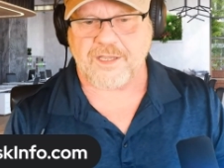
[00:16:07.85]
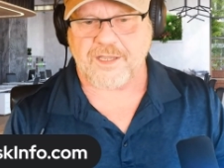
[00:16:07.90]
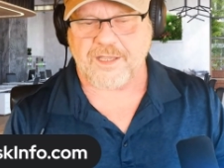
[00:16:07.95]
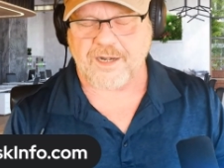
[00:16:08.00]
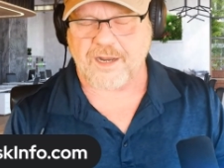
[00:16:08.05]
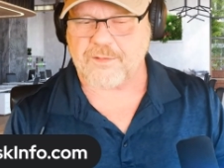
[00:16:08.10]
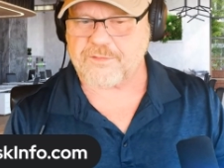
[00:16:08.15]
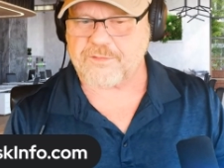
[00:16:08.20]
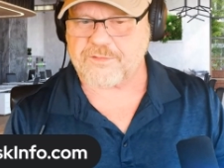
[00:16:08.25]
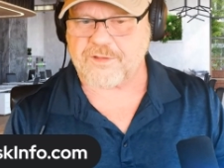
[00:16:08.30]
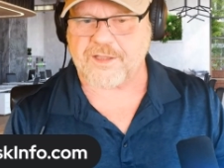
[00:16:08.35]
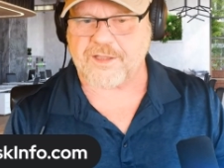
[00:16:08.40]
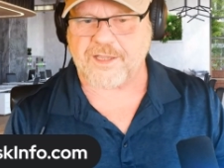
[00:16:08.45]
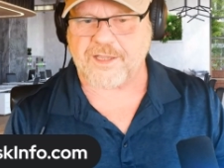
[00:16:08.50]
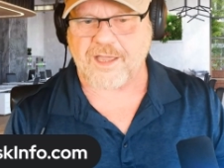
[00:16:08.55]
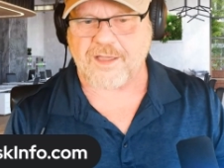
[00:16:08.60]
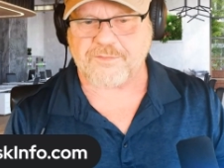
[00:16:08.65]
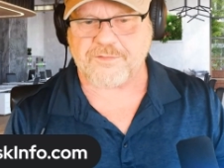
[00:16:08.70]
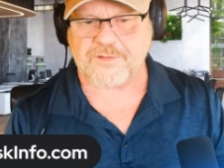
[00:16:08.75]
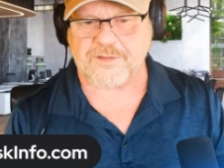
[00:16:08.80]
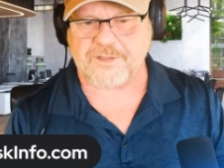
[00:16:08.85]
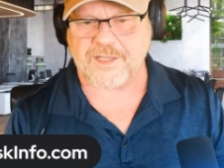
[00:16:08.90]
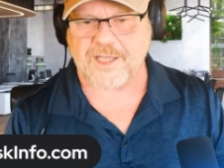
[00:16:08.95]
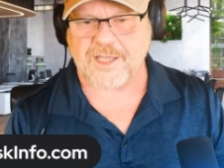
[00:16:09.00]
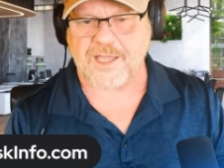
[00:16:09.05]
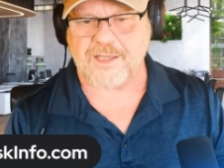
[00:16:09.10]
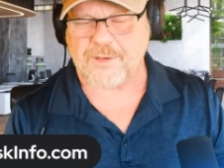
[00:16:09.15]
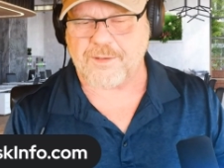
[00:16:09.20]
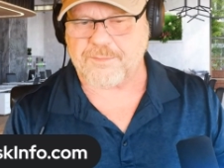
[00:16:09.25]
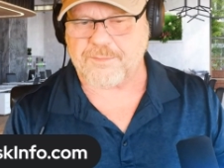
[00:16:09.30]
And I was like, after the
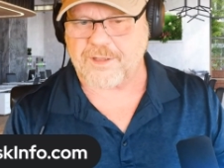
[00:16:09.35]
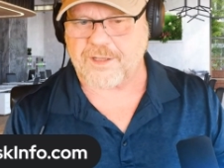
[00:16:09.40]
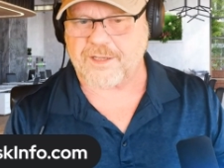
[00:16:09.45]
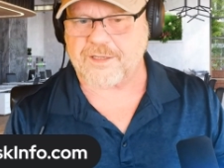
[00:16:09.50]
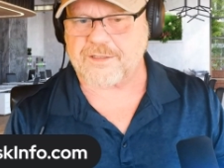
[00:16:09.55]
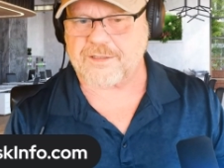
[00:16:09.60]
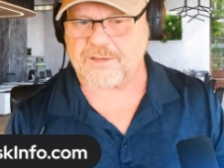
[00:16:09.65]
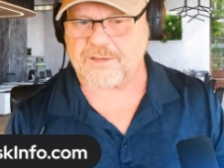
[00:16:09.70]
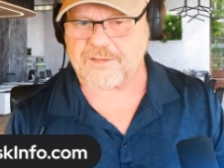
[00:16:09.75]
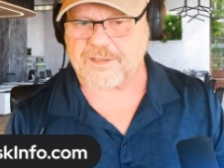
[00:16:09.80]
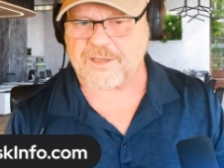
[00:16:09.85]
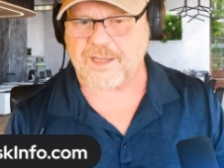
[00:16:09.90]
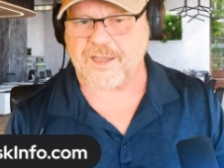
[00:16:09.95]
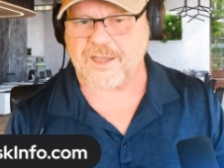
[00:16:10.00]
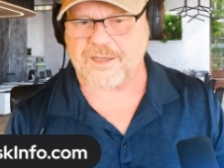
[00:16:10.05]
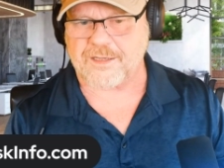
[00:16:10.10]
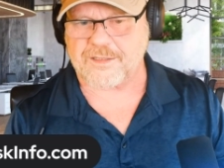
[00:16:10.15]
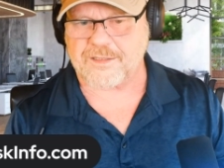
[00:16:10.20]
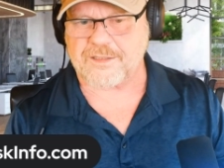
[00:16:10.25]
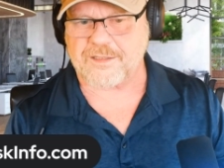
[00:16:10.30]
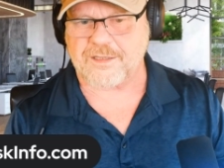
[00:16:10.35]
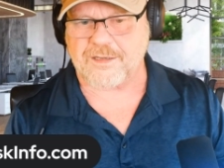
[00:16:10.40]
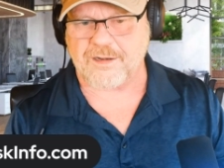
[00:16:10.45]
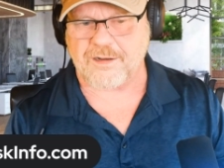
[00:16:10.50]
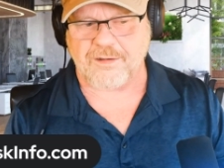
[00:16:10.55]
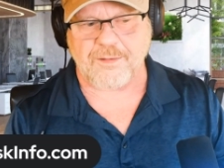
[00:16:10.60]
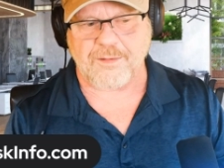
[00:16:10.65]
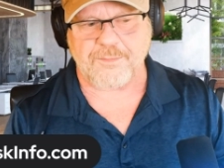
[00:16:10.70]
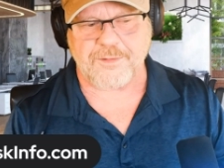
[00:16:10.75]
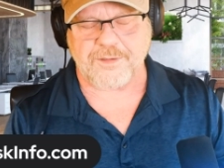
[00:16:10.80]
game, I'm like, okay, you
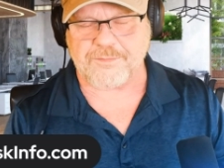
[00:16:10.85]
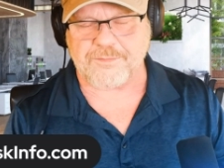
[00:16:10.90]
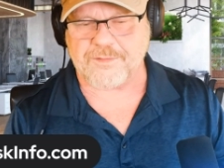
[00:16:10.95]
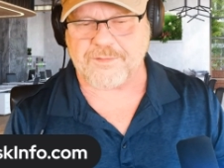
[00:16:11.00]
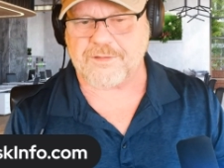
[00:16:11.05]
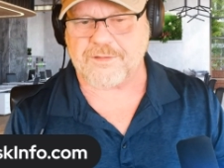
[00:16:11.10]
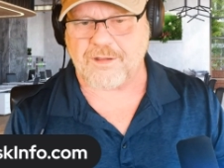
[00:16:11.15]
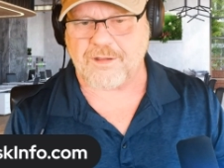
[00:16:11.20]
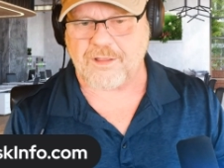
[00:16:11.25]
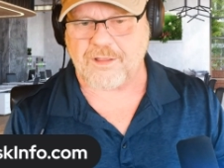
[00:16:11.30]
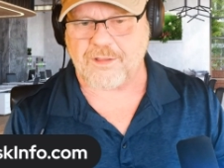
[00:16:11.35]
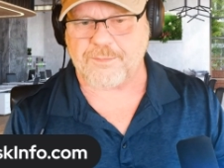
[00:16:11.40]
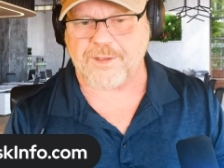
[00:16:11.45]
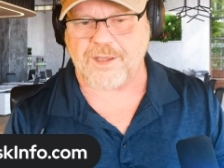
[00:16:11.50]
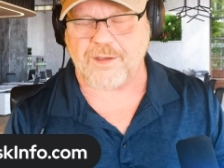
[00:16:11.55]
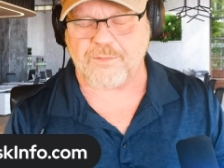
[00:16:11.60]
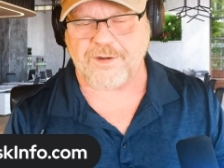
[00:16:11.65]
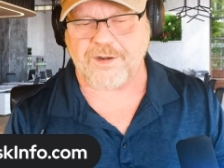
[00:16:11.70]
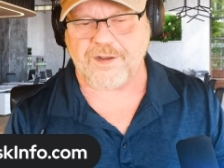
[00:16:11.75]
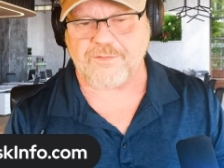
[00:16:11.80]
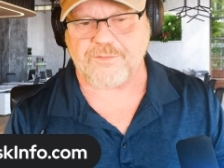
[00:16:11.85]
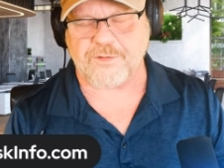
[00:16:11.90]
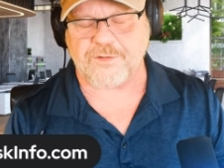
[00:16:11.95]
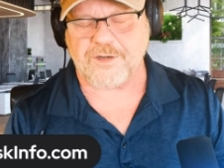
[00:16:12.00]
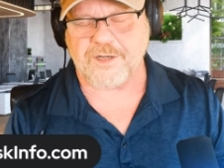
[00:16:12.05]
know, I'm gonna call him out, whatever.